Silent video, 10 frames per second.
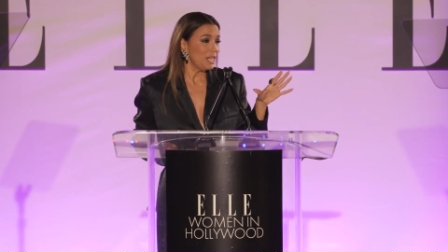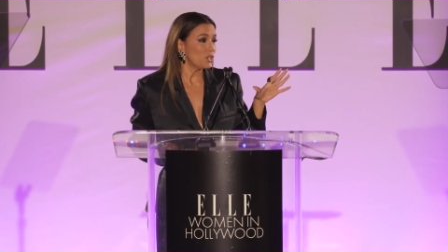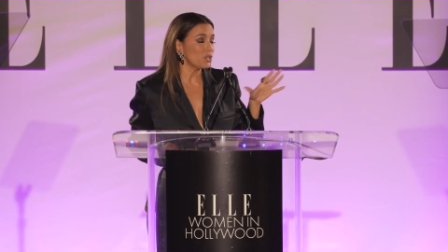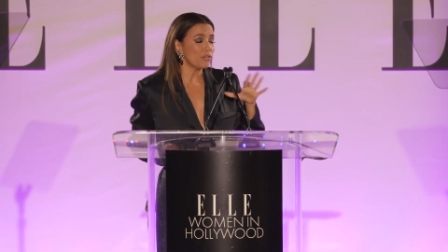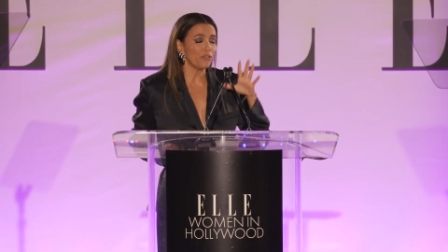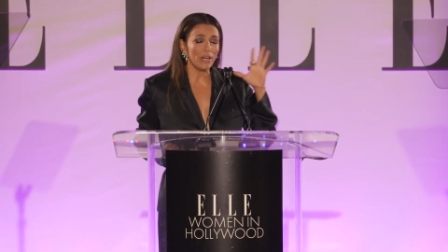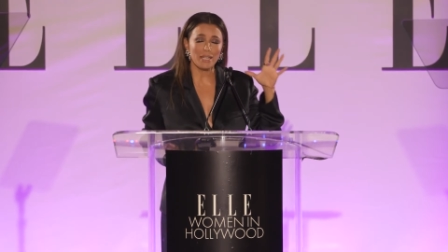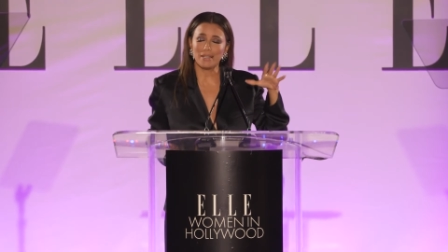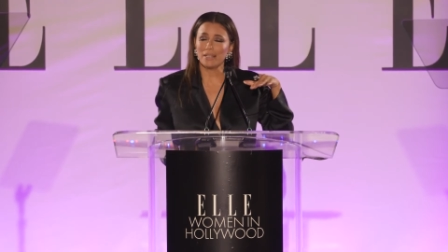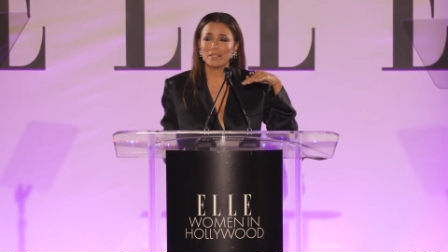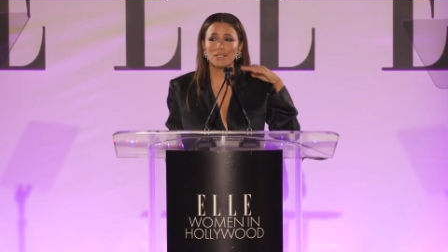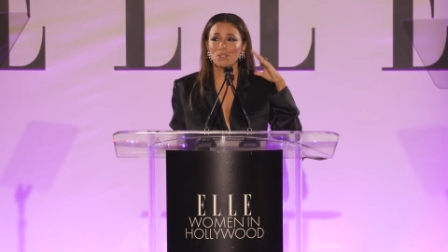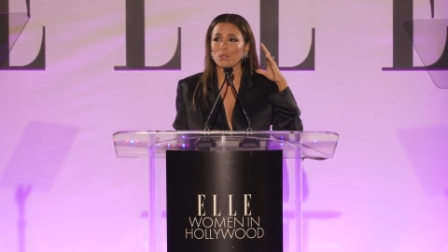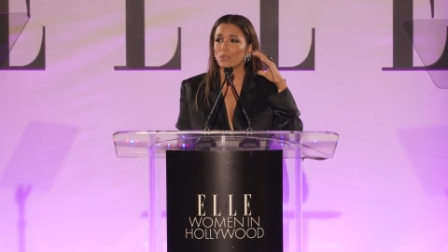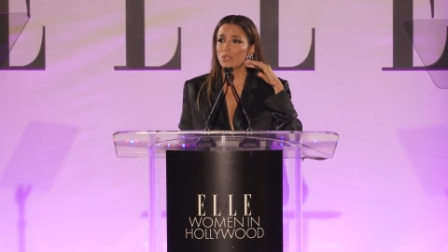She's a friend and a
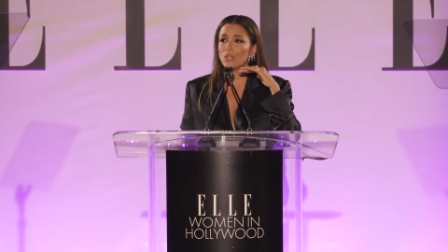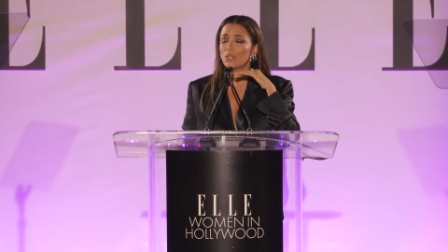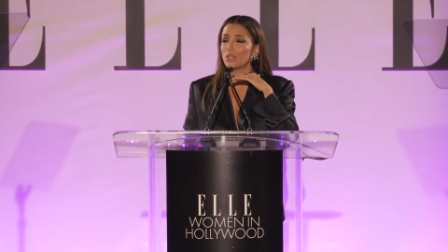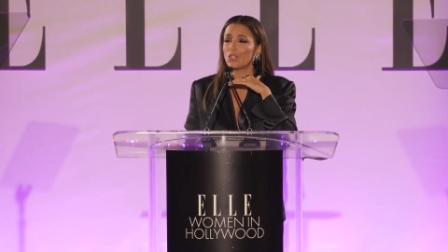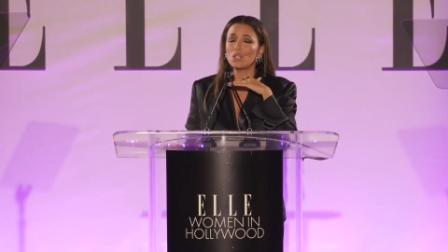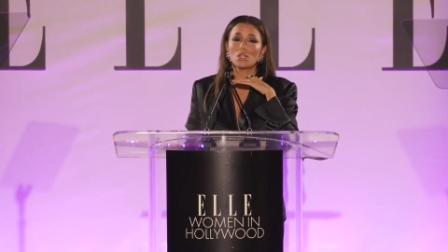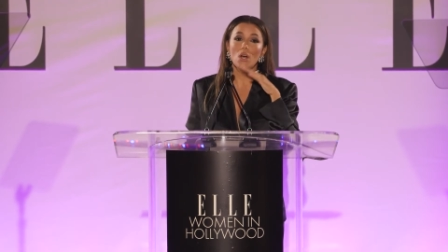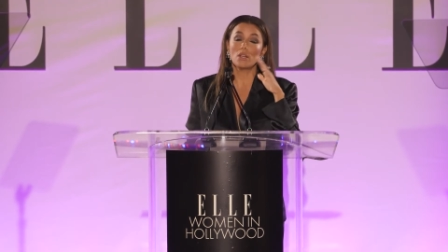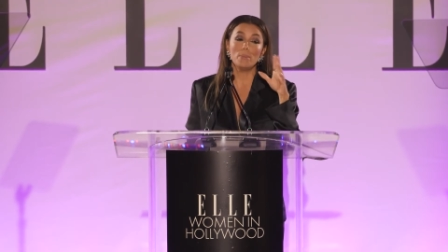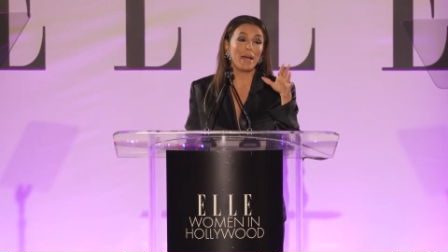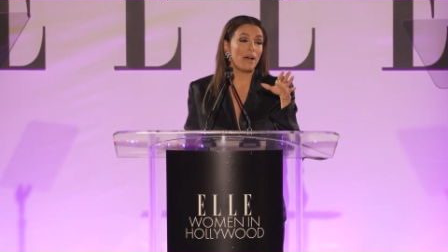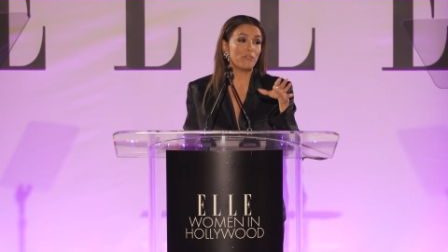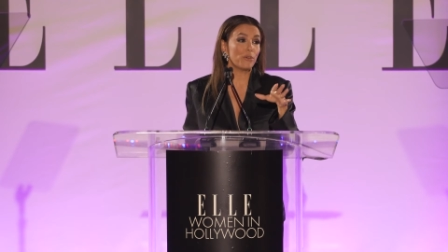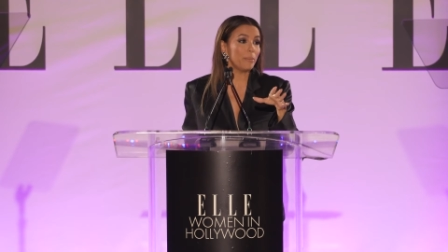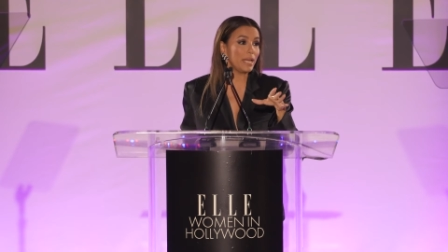sister, and she's, she's gone to bat
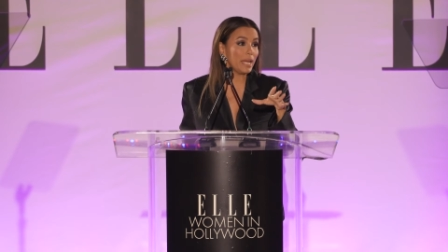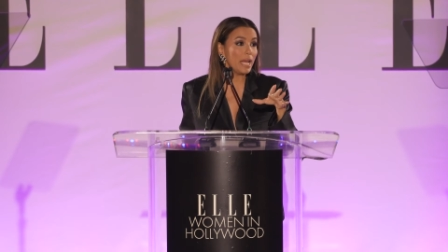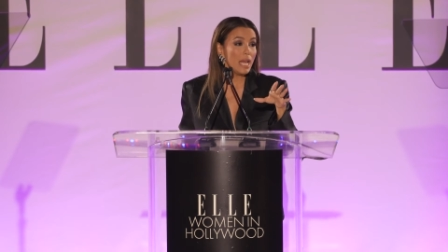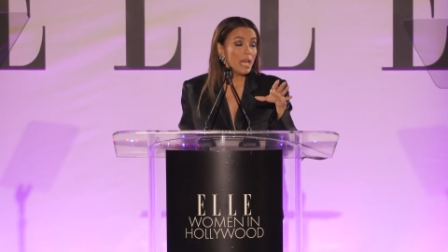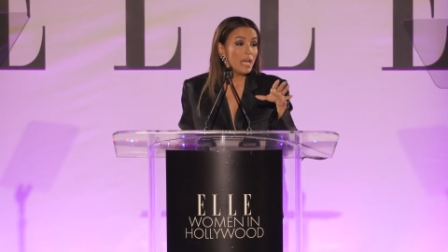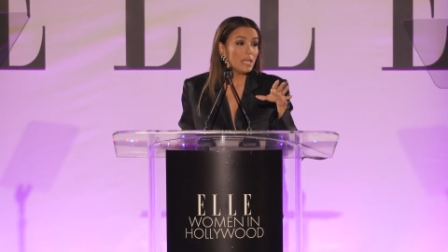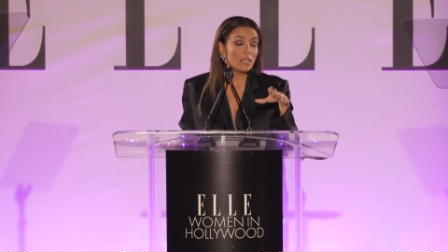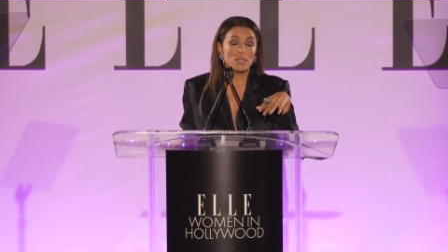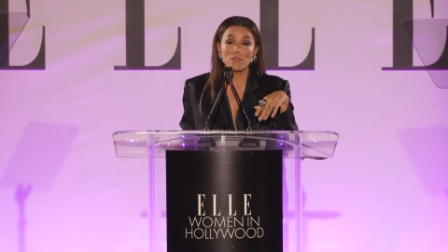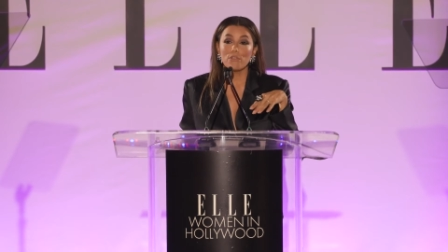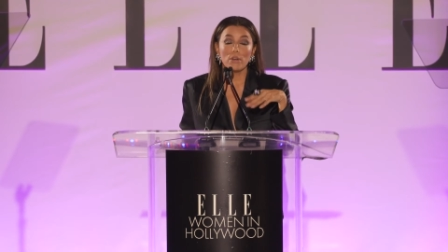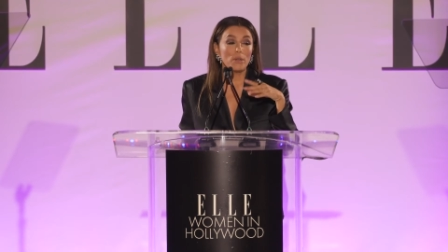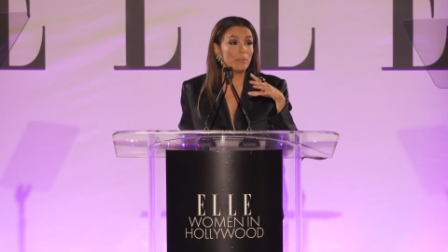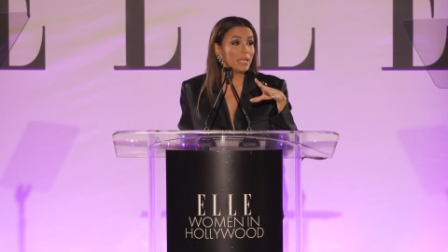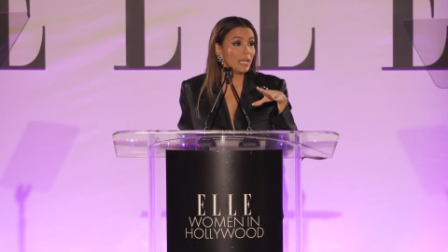for me since the
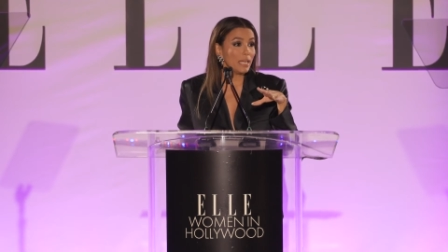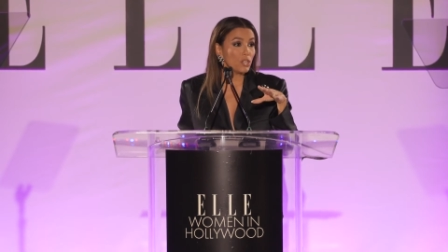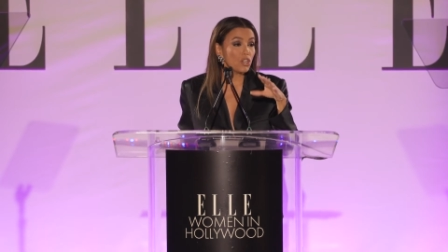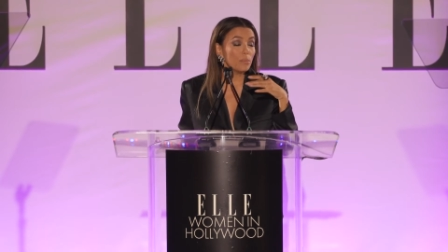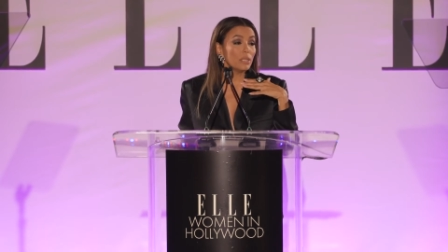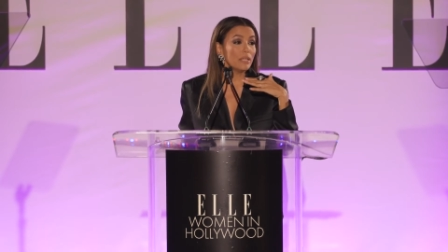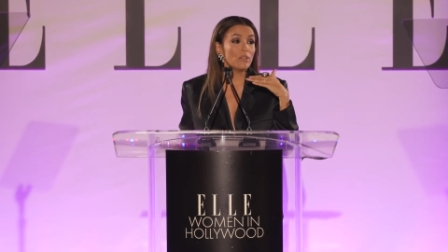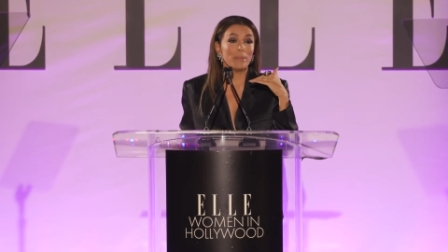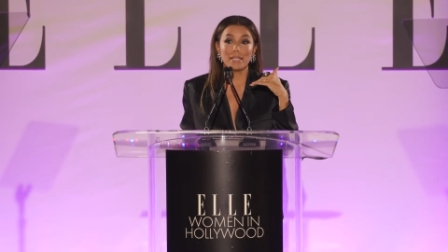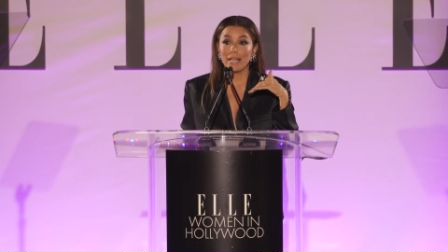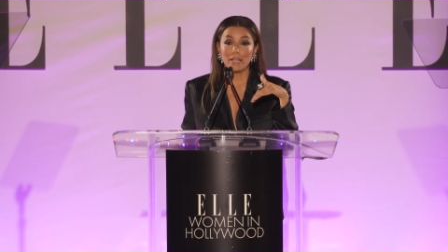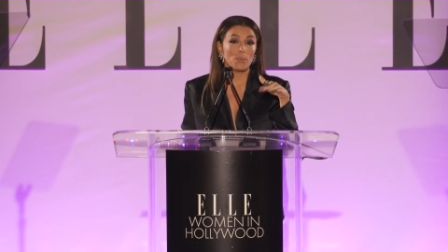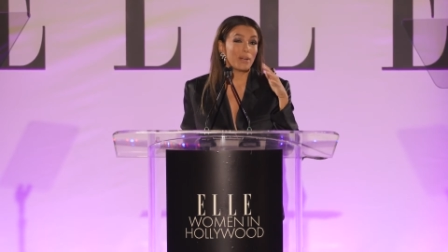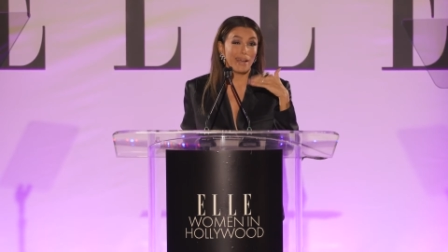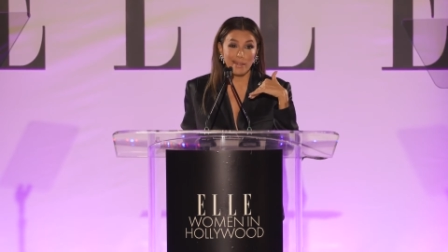very beginning. She believed in my talent
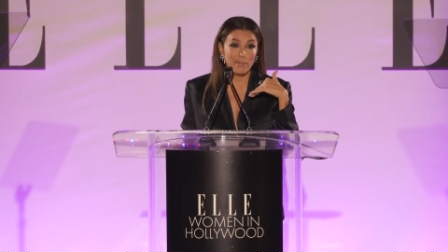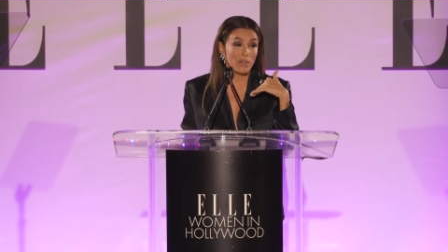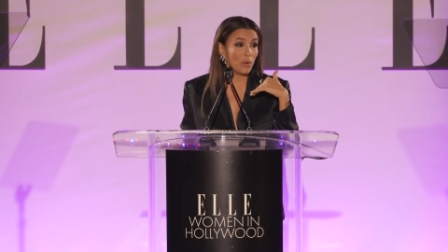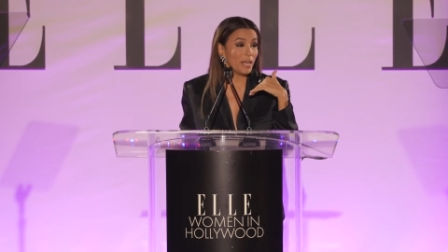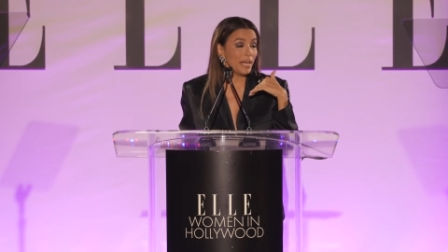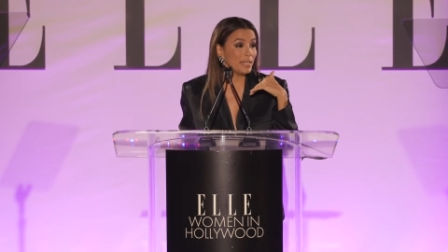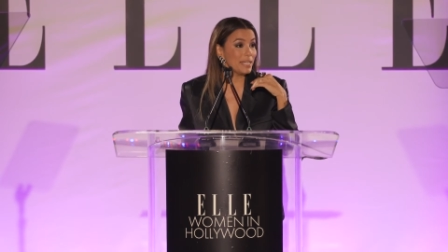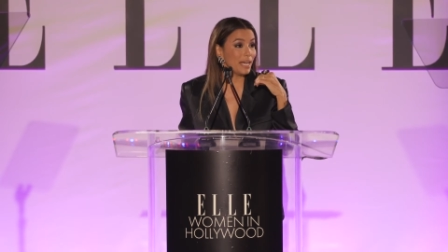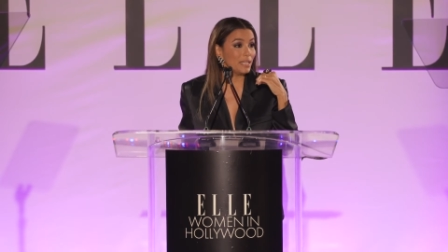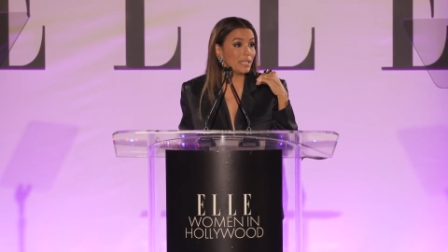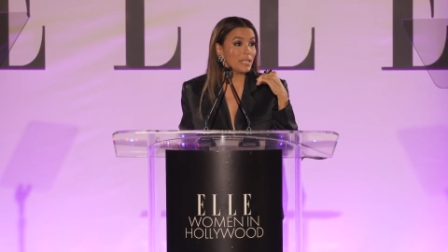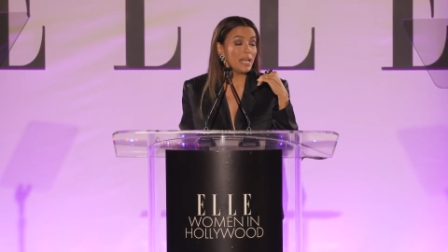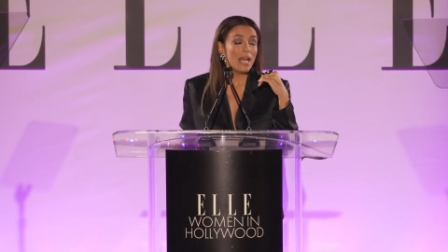when I didn't even know I had talent.